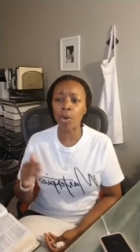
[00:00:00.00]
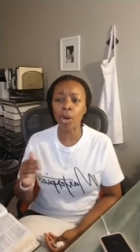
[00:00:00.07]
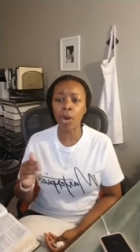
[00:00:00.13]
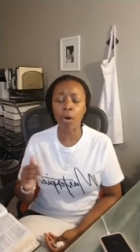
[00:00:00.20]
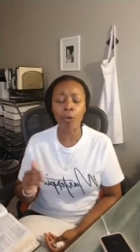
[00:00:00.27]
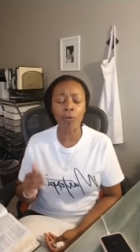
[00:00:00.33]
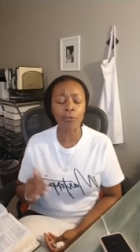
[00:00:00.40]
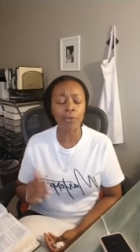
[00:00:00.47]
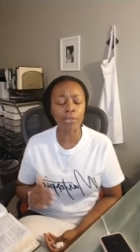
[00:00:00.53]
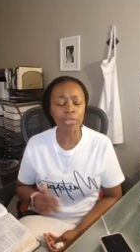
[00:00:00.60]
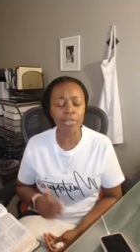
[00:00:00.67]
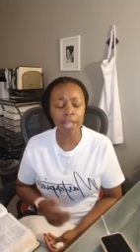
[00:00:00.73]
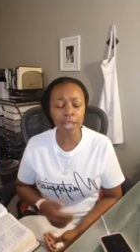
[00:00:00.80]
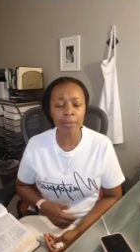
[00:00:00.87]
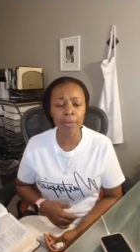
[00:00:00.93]
over
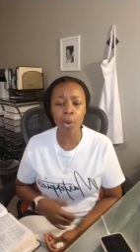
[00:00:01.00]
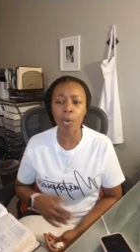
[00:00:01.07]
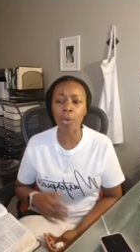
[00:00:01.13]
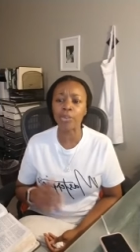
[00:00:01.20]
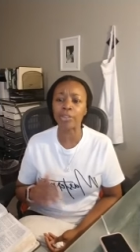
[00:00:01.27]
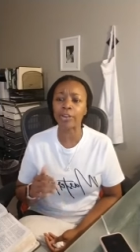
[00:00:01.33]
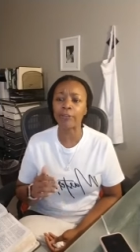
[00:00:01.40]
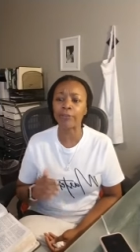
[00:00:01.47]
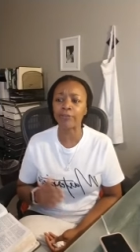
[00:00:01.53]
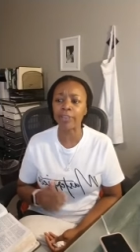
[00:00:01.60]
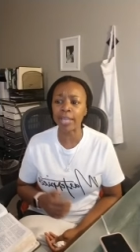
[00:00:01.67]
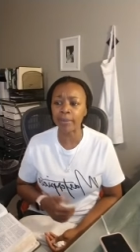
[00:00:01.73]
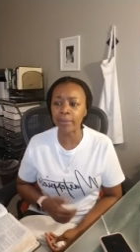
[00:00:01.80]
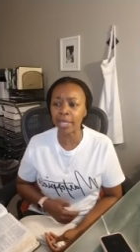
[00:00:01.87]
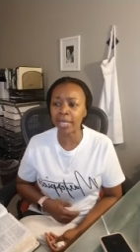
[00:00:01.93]
them or their
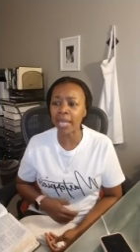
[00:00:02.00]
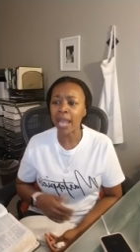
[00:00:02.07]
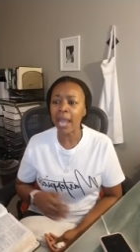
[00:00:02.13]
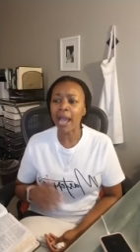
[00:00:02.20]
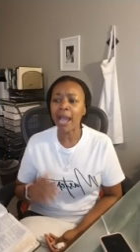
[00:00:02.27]
family.